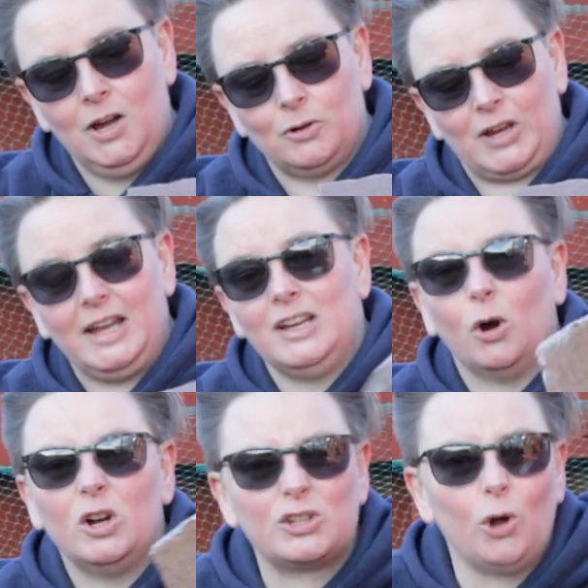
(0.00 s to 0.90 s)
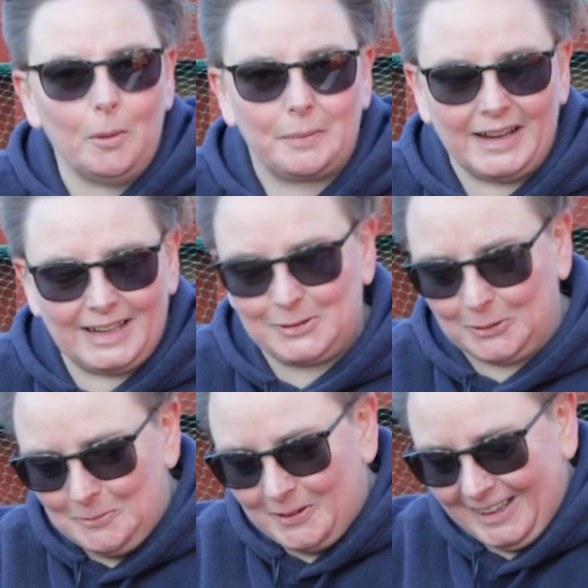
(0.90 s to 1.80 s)
Okay, no, it's not a brick,
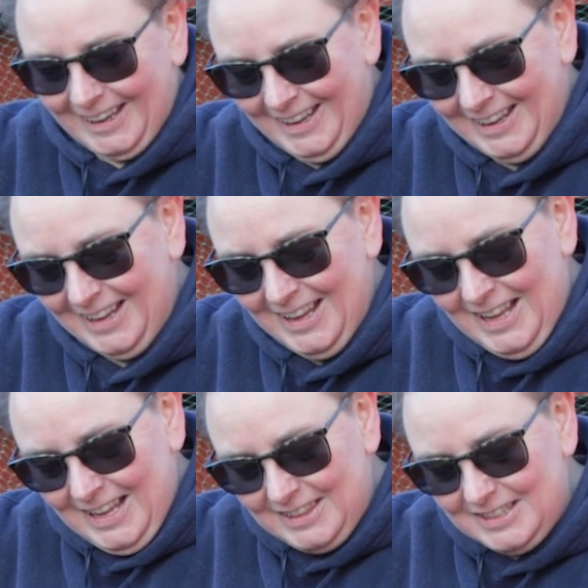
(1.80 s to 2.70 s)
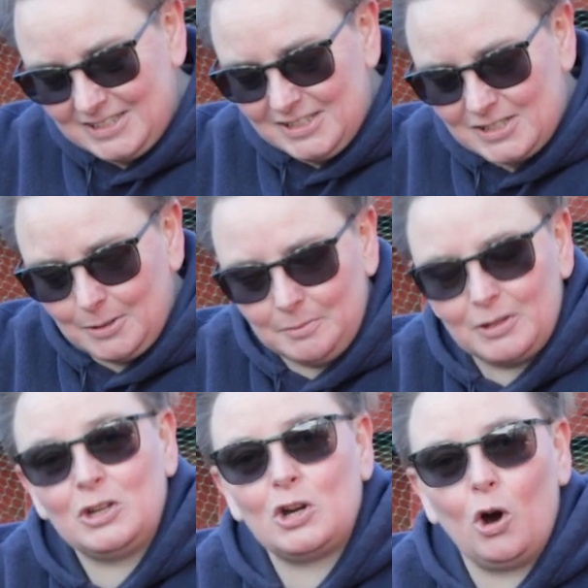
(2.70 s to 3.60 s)
don't worry. This is
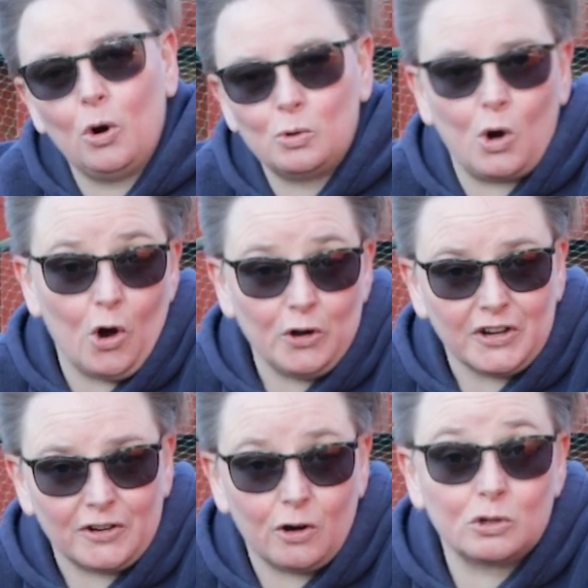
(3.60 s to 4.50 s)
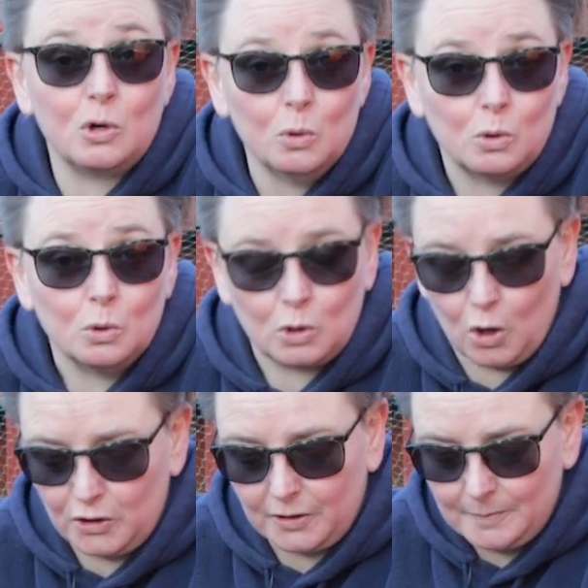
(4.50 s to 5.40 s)
something called coir, or cocoa
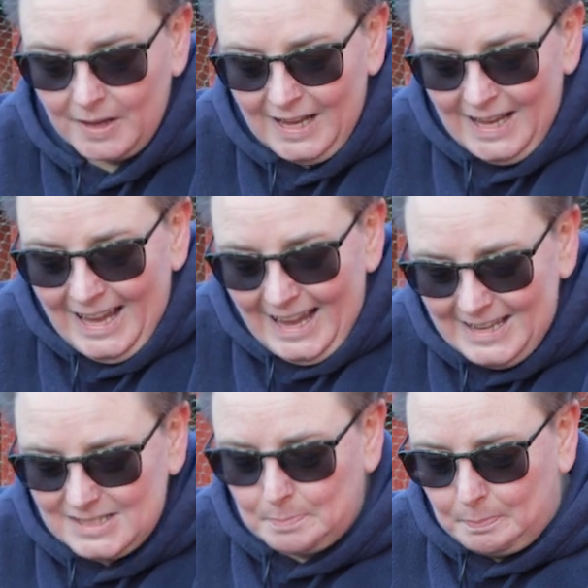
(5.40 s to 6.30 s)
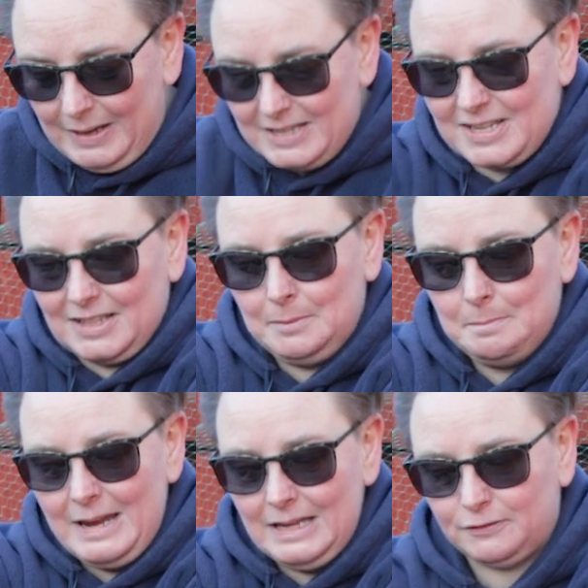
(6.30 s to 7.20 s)
coir. It's basically
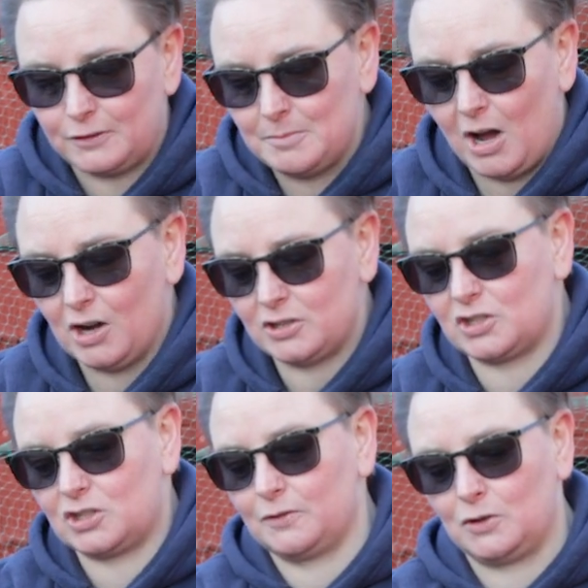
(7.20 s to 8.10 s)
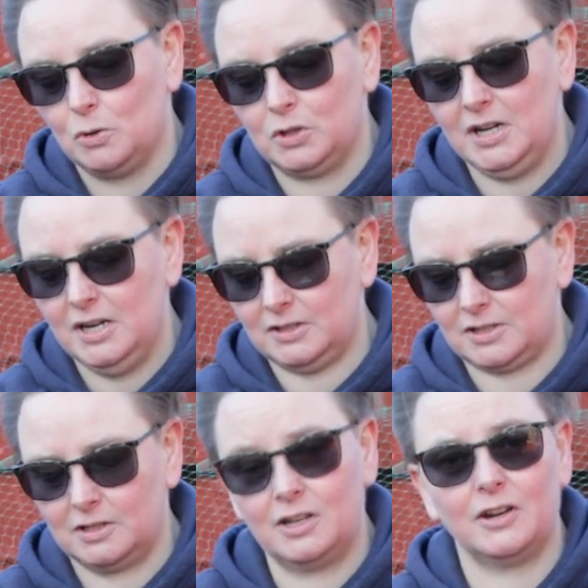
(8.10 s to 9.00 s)
made from the husks of
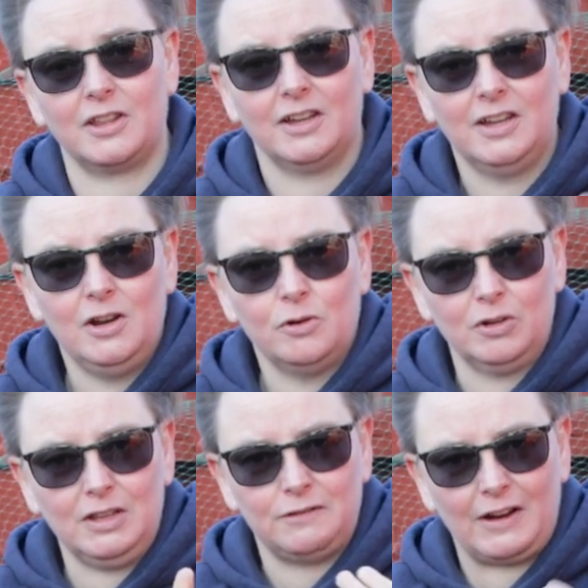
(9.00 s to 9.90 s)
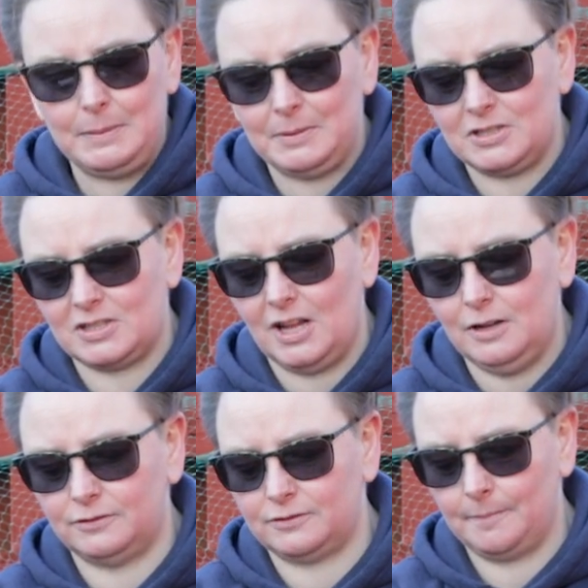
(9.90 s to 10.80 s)
coconuts, you know, the really fibrous
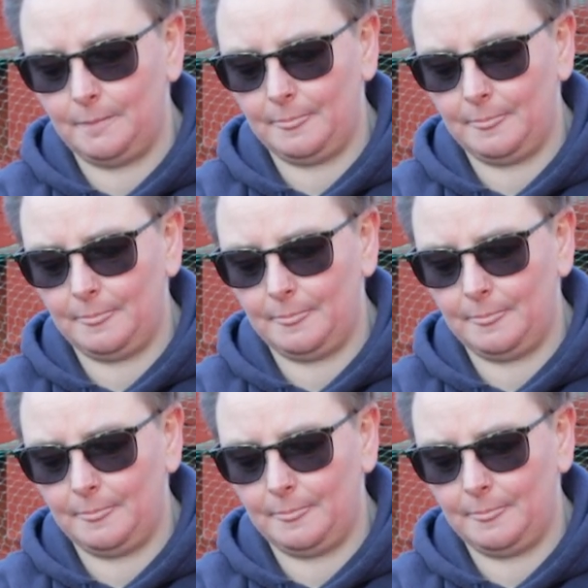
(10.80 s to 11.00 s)
stuff.